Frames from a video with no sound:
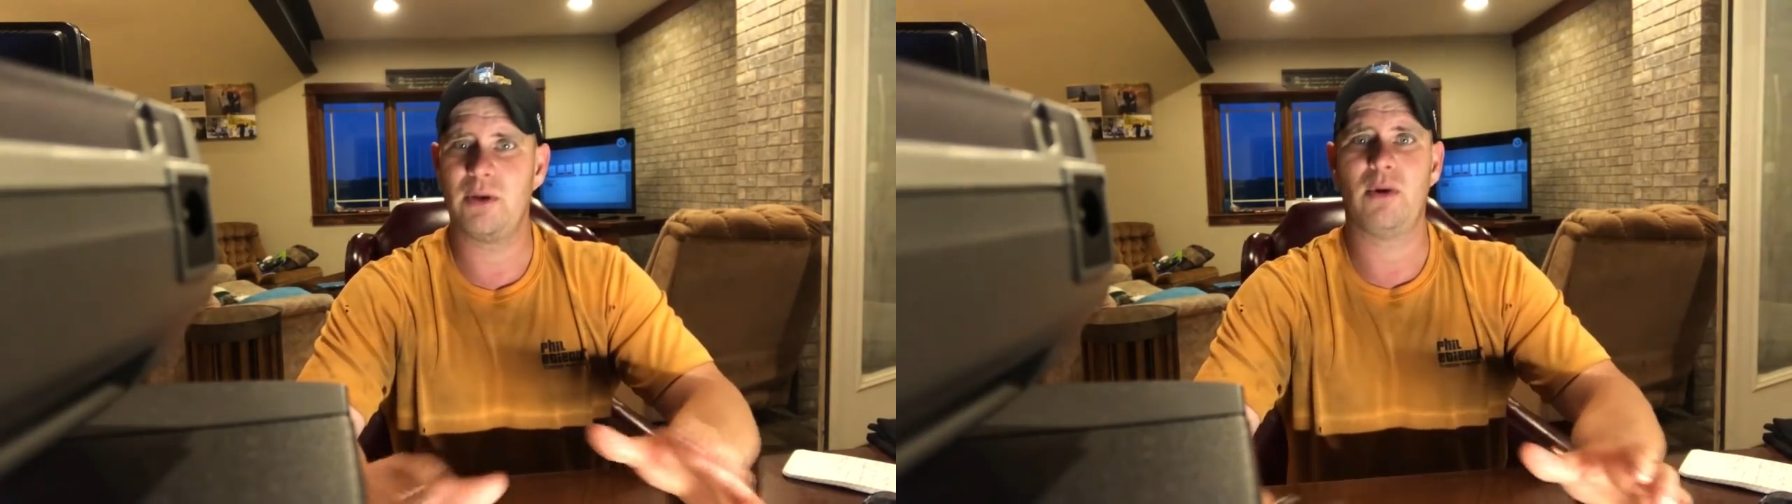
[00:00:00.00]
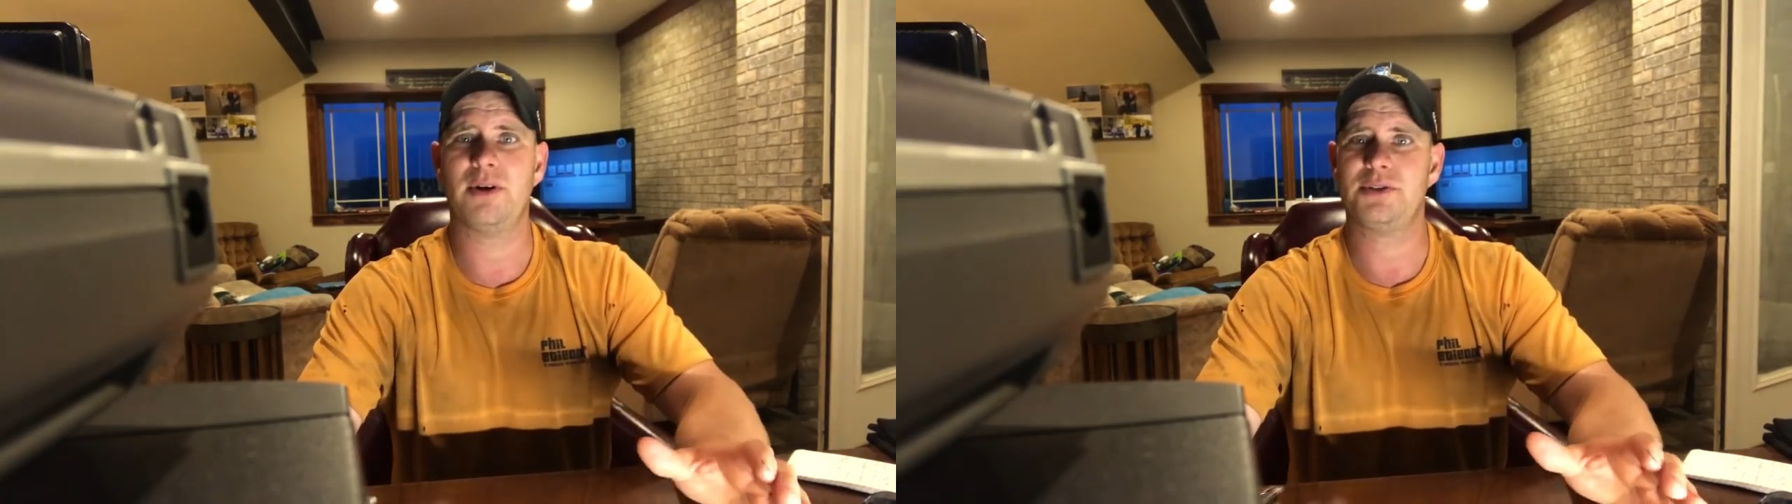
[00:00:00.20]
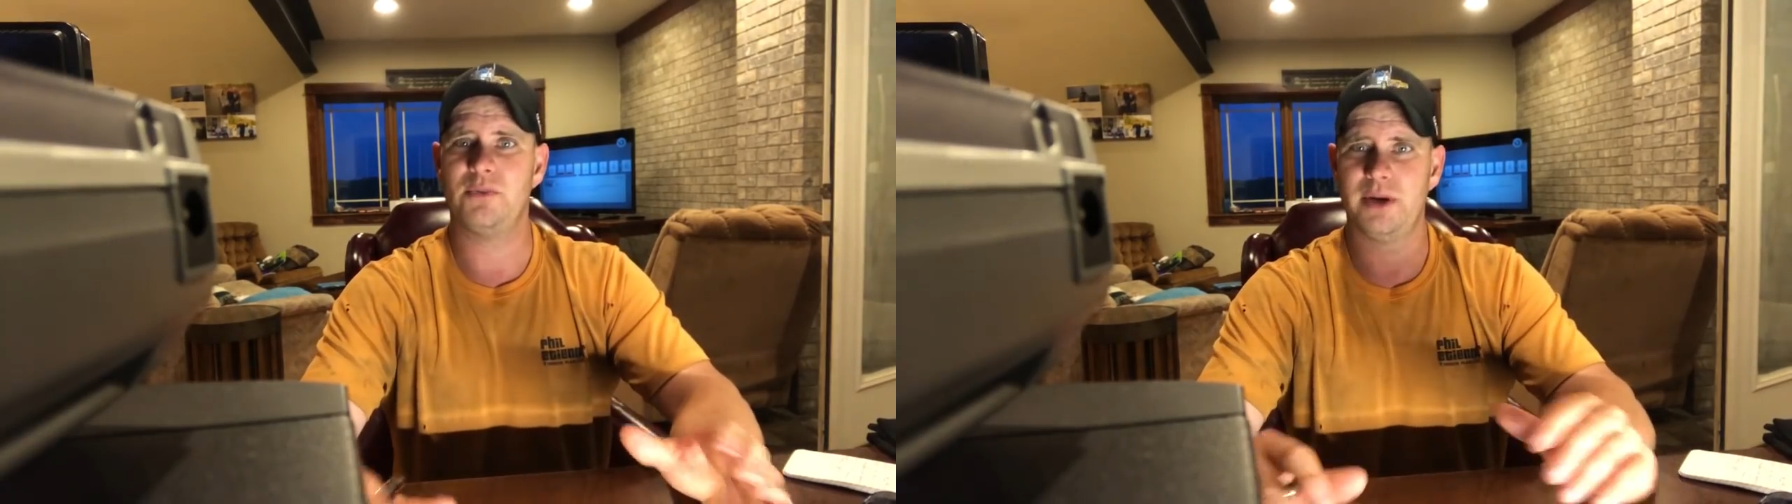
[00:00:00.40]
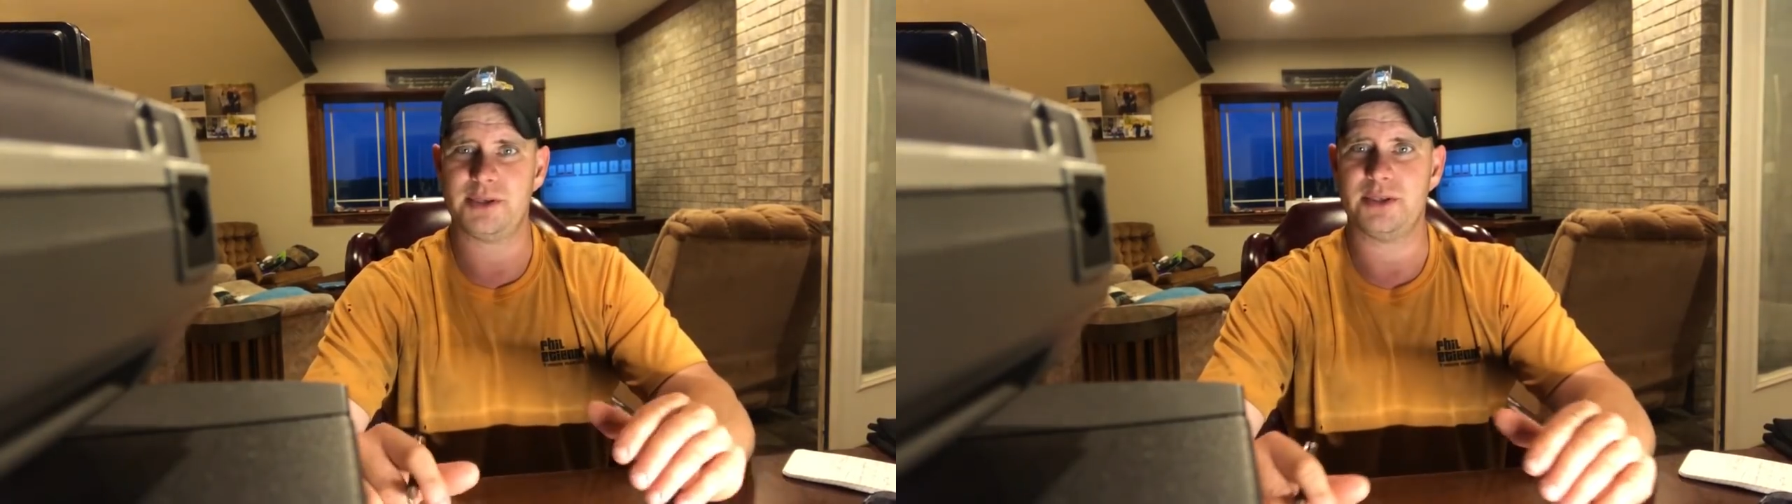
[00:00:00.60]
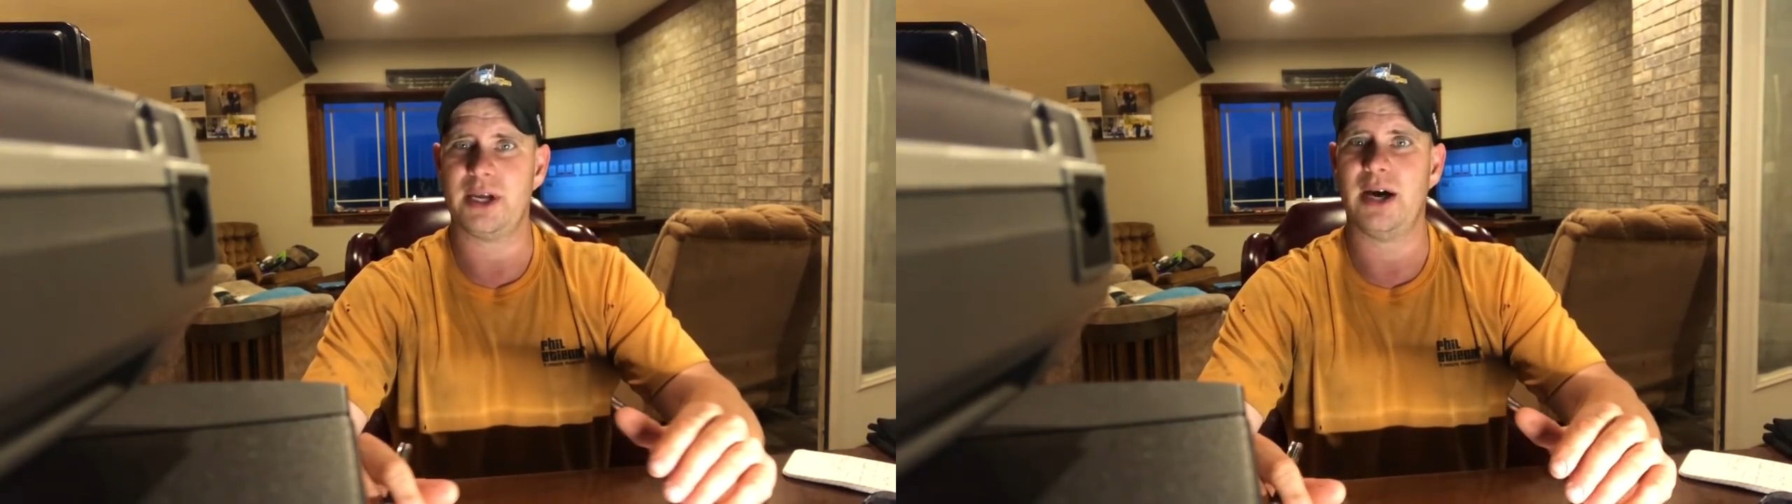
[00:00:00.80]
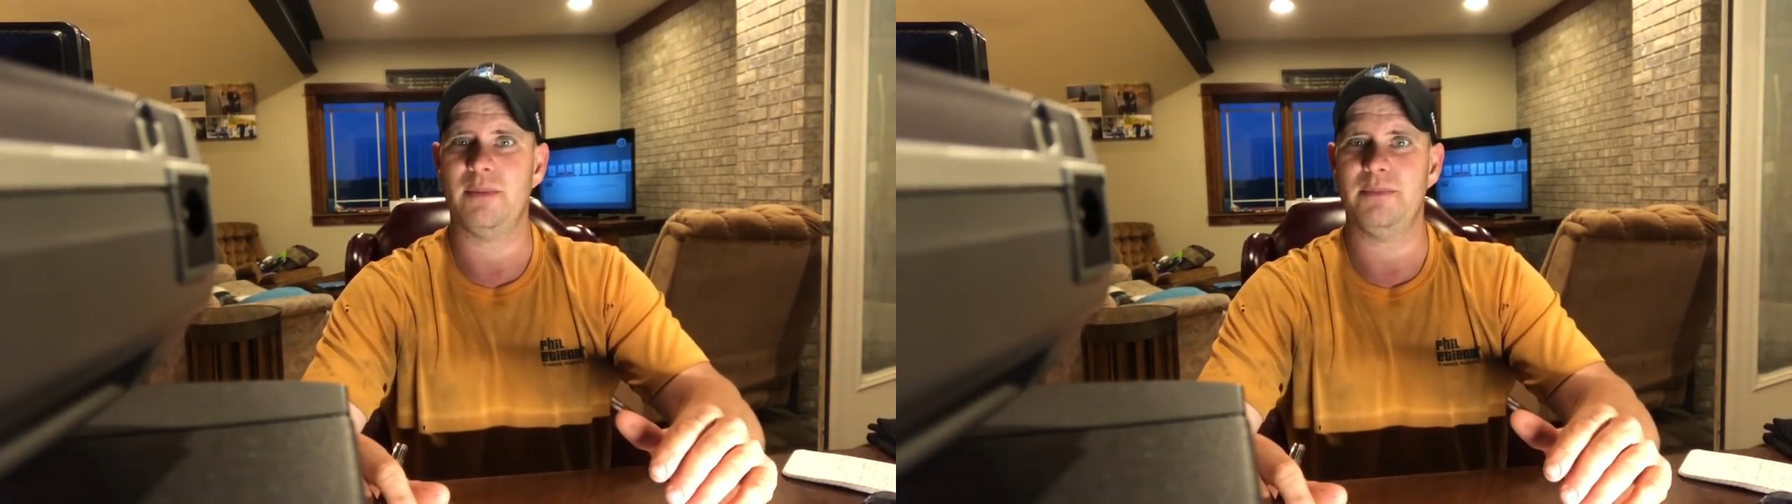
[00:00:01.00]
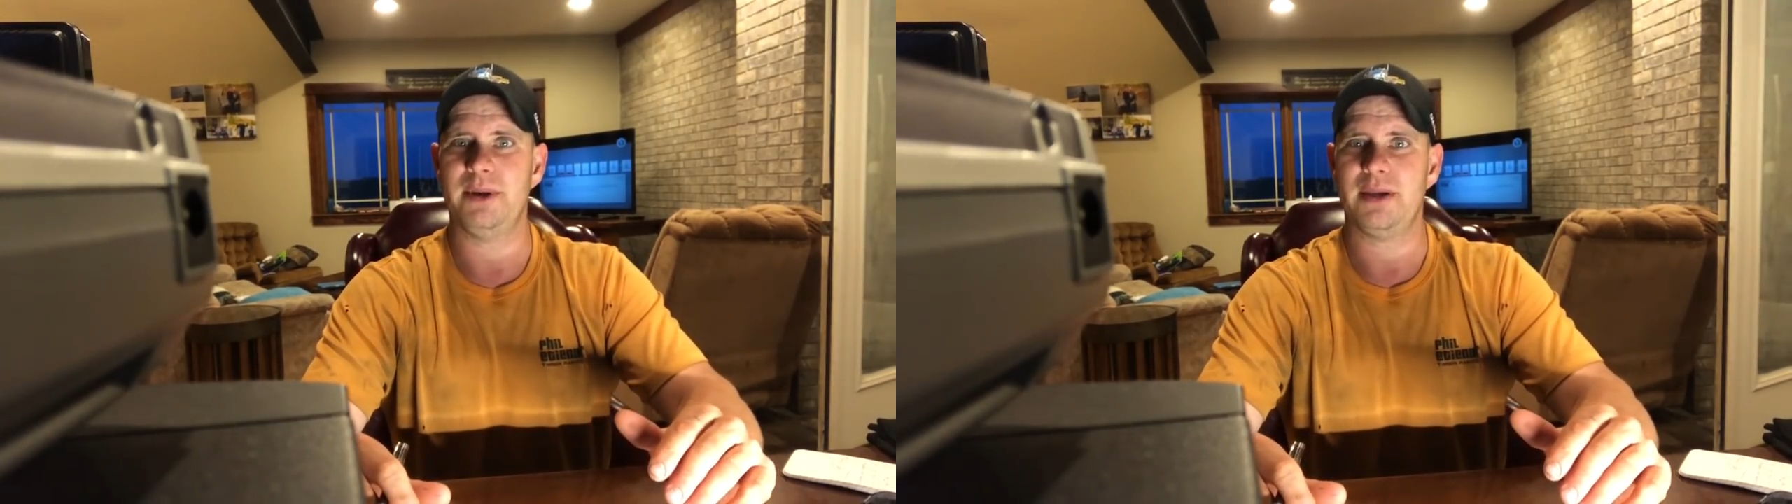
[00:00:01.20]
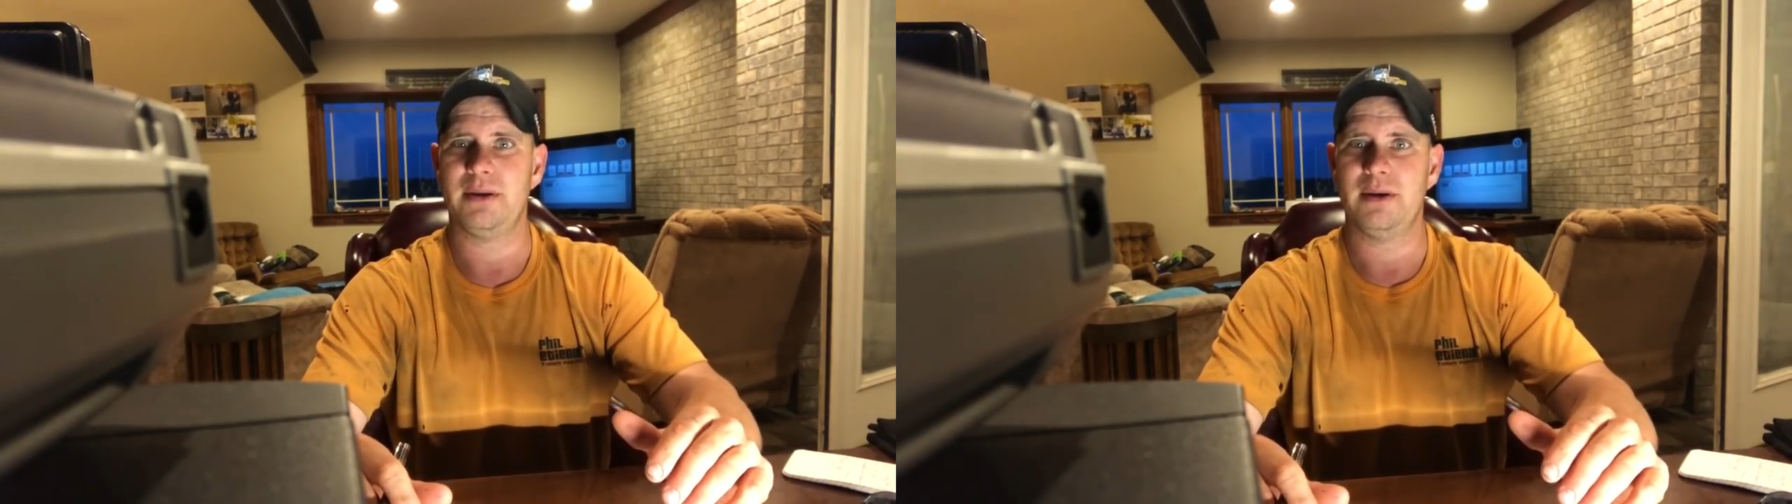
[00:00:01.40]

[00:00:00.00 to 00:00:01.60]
watching and wasting time with me.